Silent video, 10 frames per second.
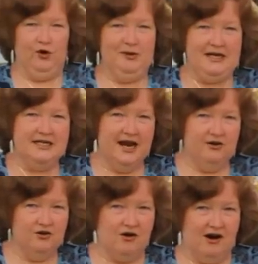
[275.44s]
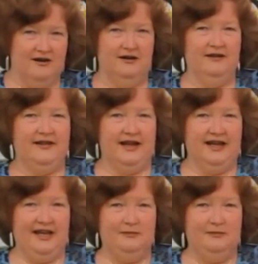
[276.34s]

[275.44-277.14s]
herb container garden that